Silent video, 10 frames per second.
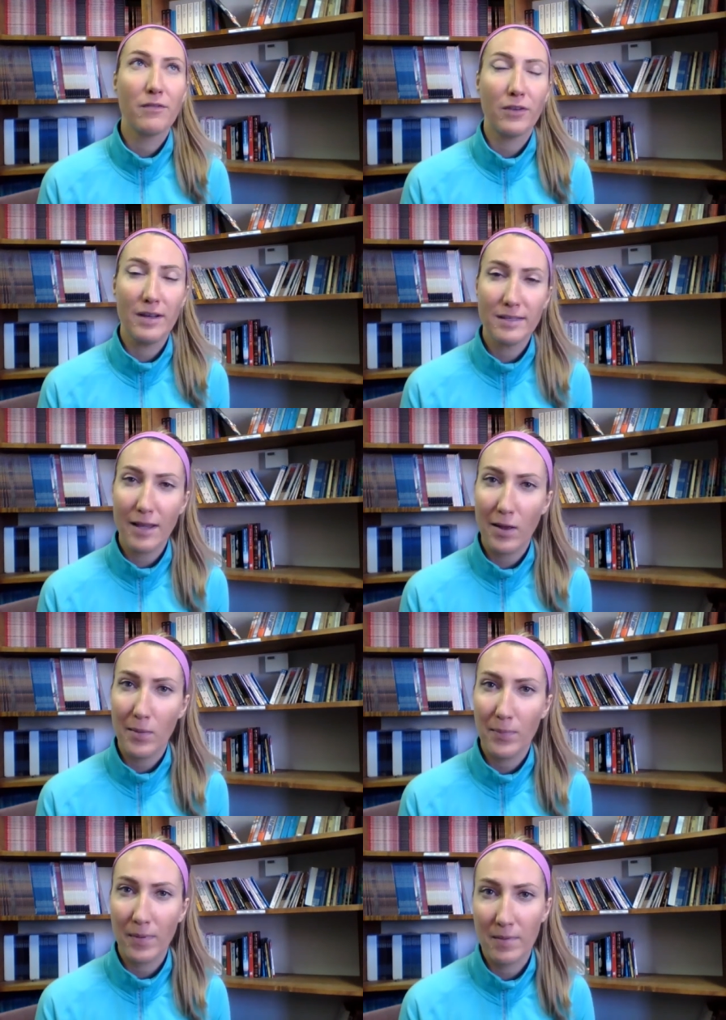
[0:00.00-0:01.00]
for his
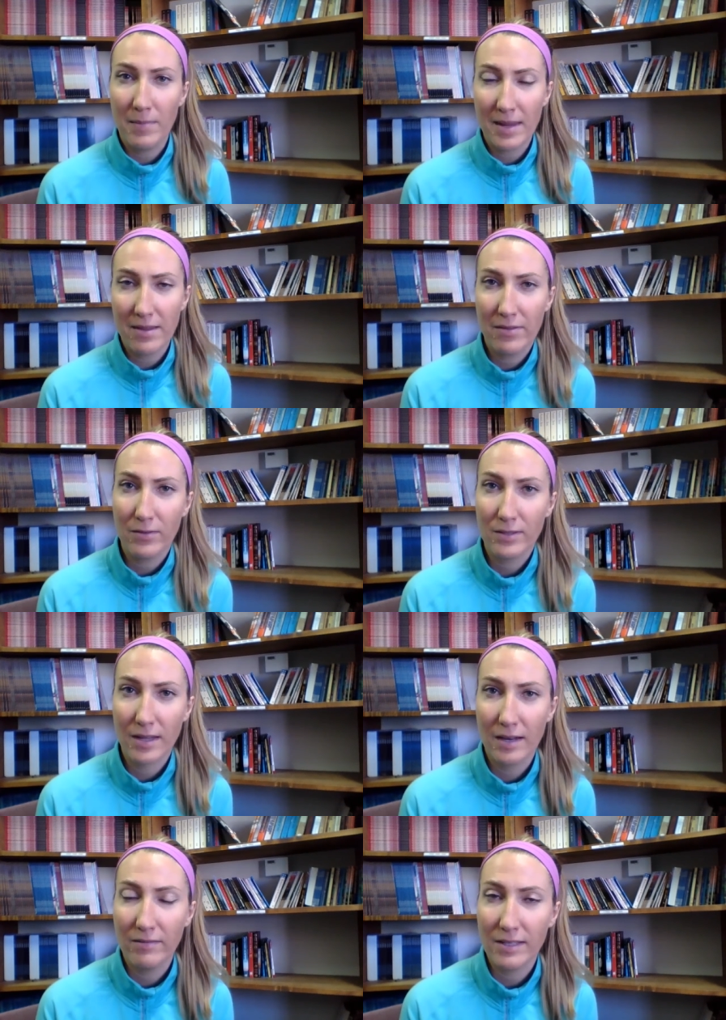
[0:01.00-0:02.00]
help on making
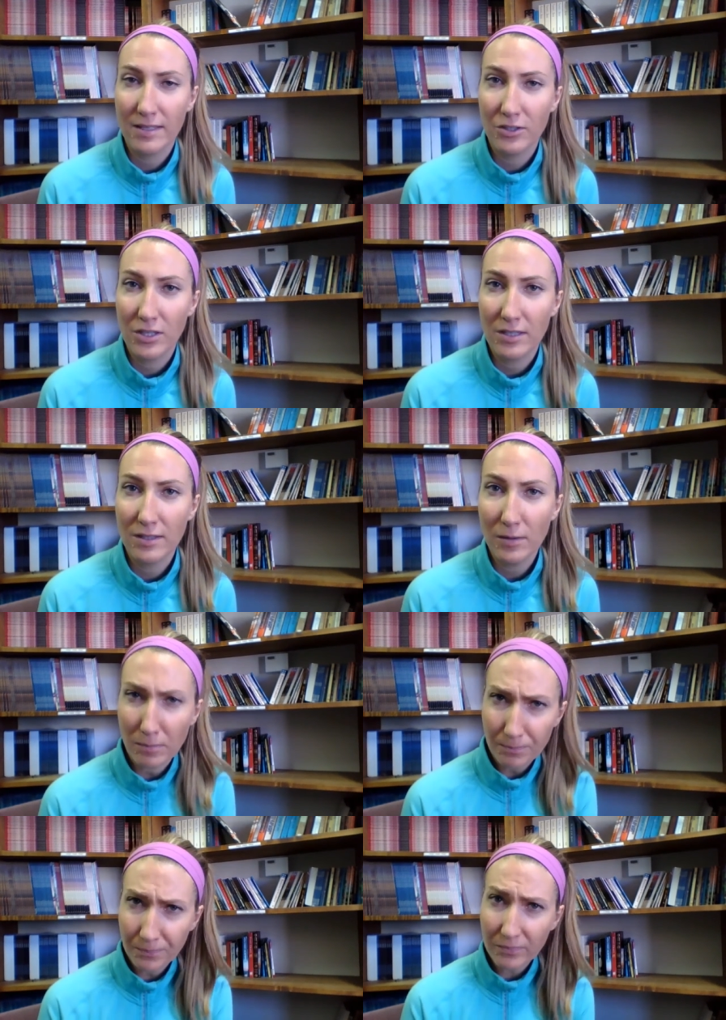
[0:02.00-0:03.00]
those kind of decisions.
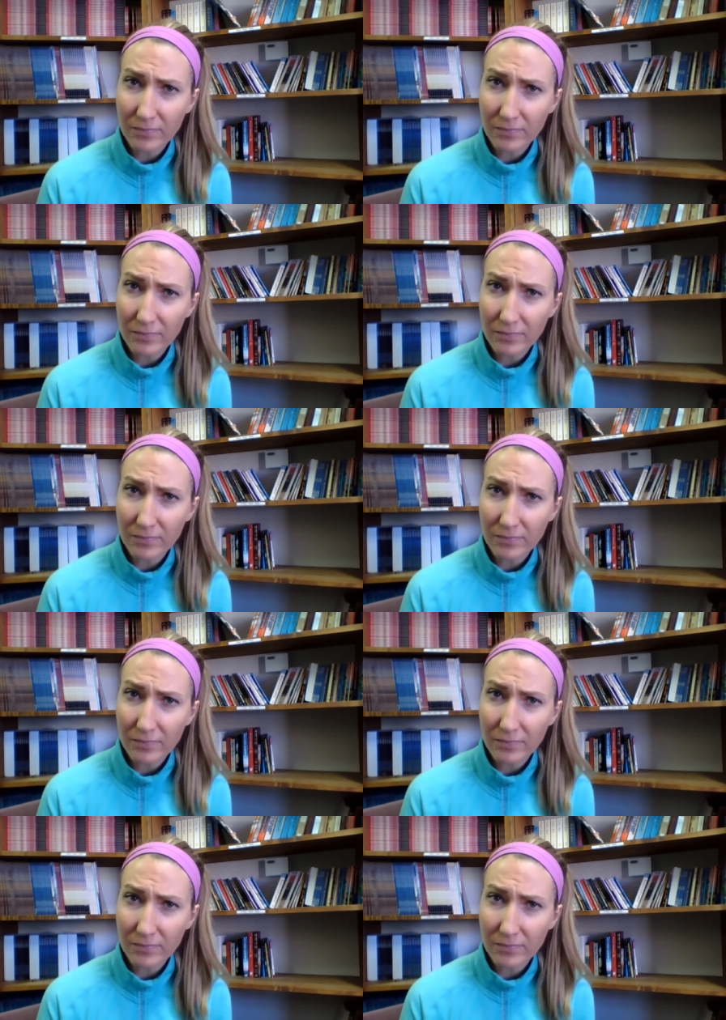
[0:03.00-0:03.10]
So